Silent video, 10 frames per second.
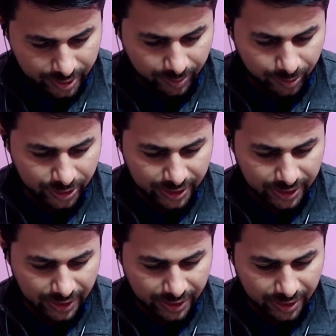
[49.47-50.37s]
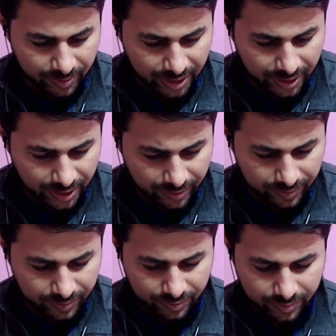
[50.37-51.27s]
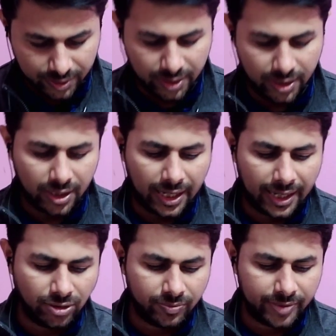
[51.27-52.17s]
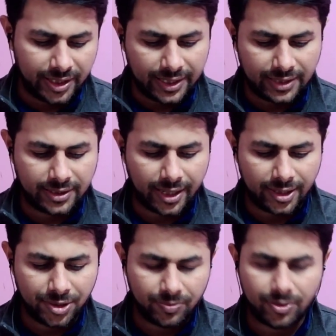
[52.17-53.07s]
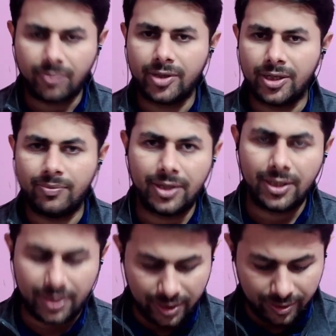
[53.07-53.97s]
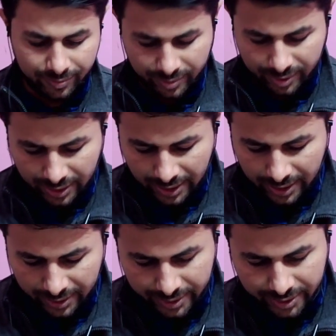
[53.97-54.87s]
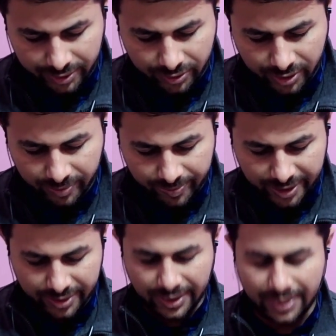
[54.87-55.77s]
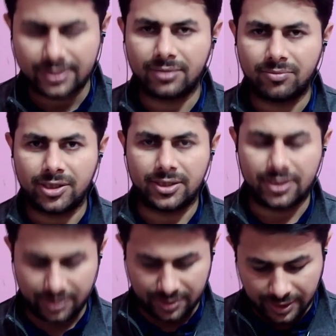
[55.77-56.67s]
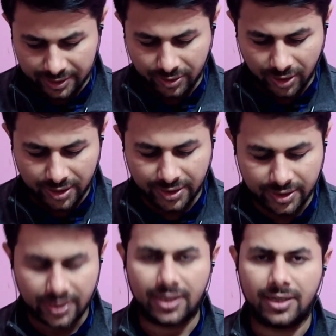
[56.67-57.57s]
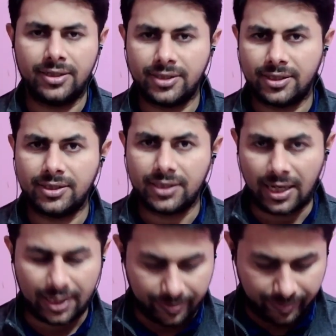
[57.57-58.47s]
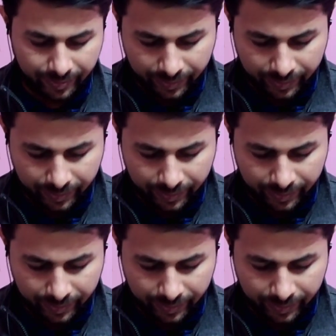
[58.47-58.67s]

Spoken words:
suppose it is at infinity, and you bring that charge from infinity and you keep it at some distance, let's call it distance r,